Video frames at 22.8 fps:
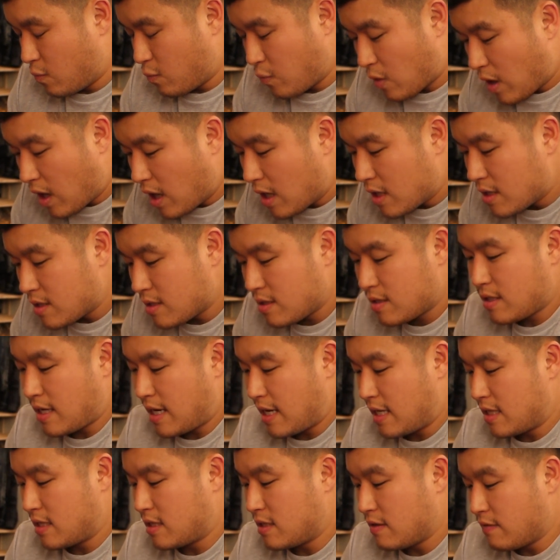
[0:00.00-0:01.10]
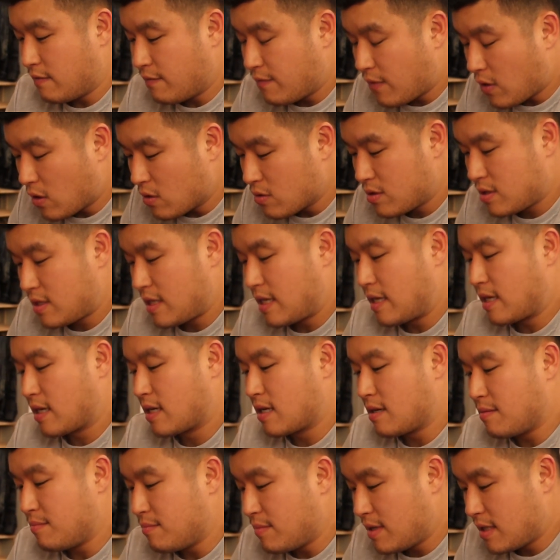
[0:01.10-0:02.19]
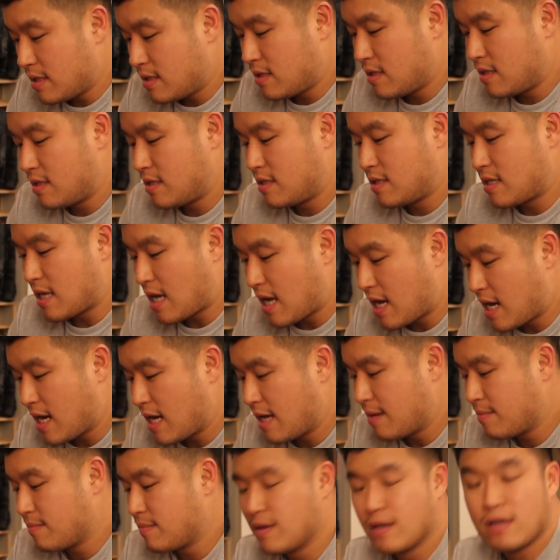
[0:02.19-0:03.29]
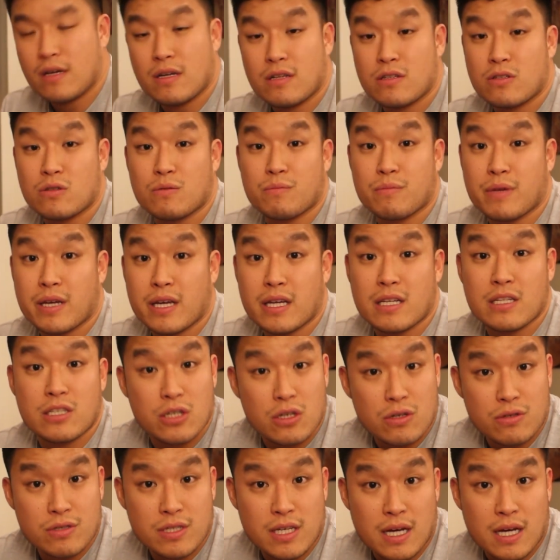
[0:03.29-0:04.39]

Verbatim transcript: runs and devotes and commits his time to me and Gio's